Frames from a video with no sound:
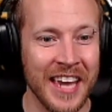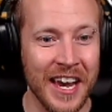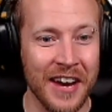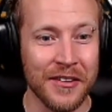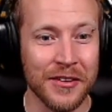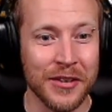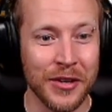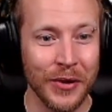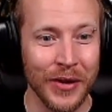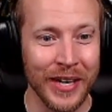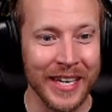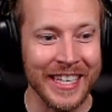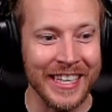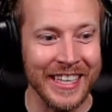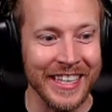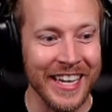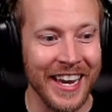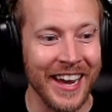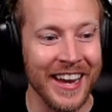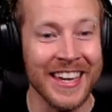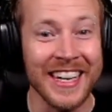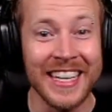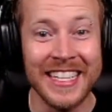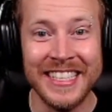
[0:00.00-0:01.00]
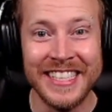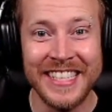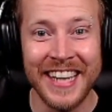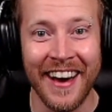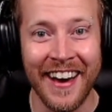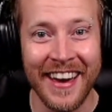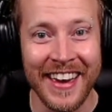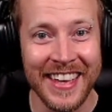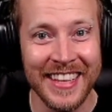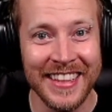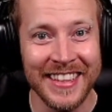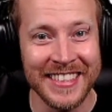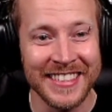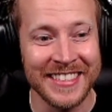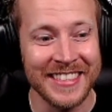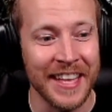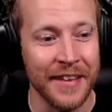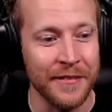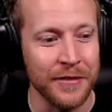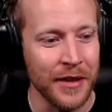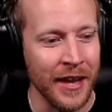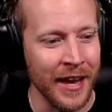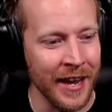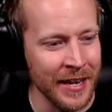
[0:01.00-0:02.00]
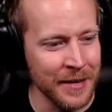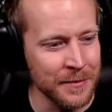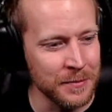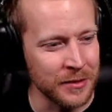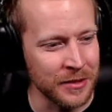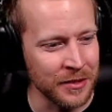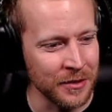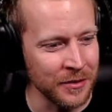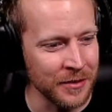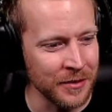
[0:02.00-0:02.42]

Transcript: quickly I can die in this level. I am so